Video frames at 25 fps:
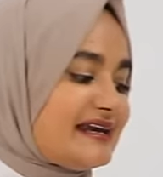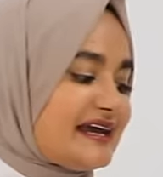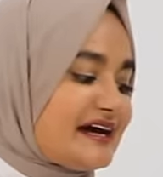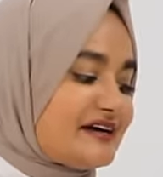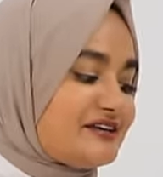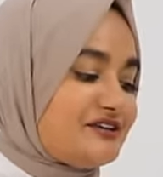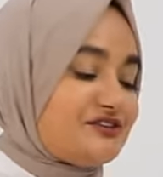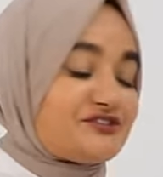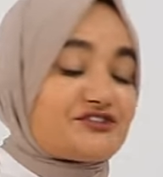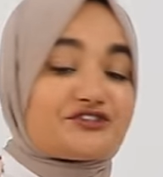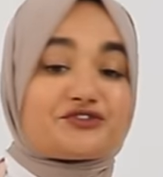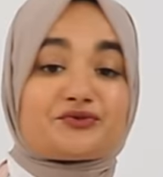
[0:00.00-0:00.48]
Now
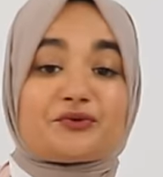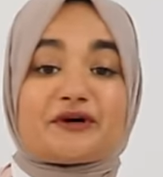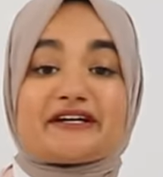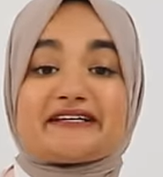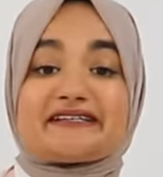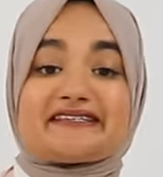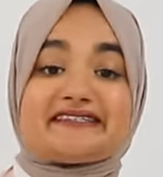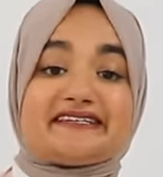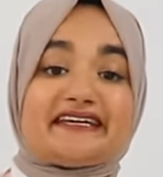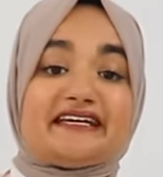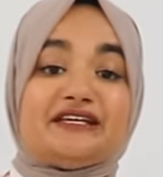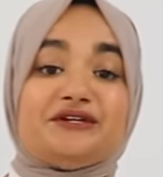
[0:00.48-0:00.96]
you just
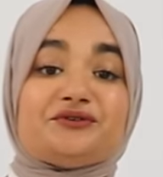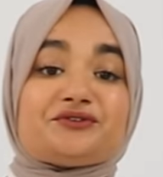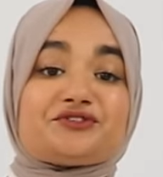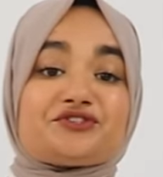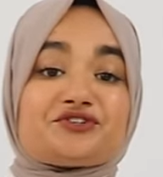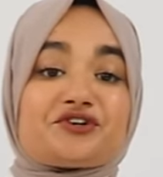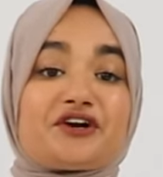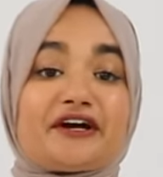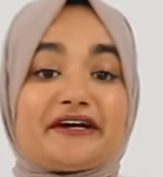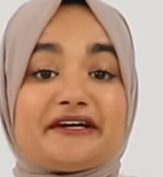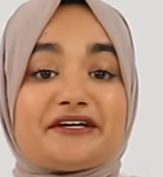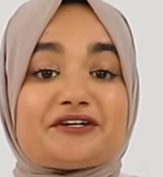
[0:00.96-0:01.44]
want to set your
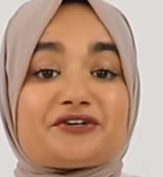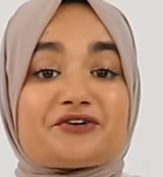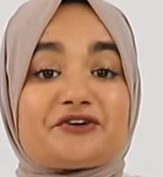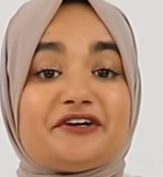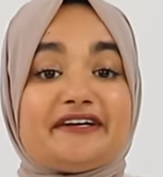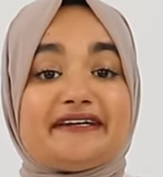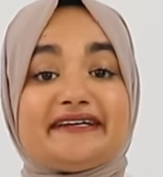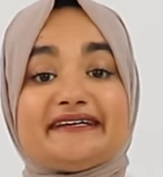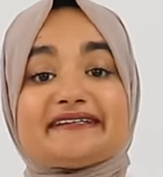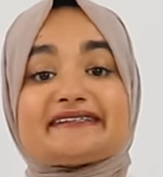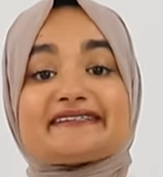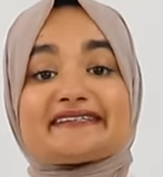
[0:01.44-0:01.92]
dry
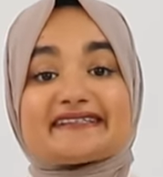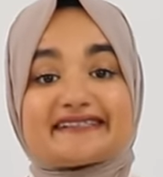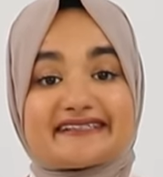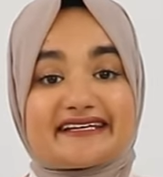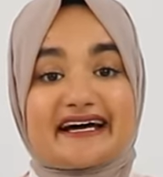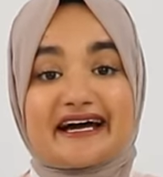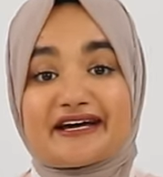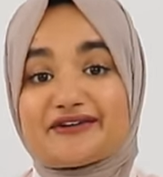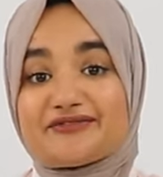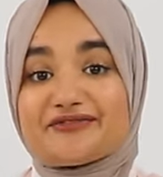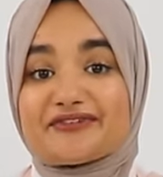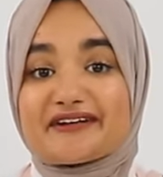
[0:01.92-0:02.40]
ingredients
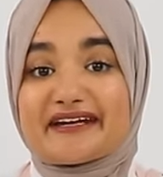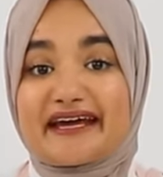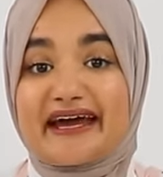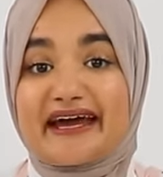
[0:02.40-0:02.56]
aside for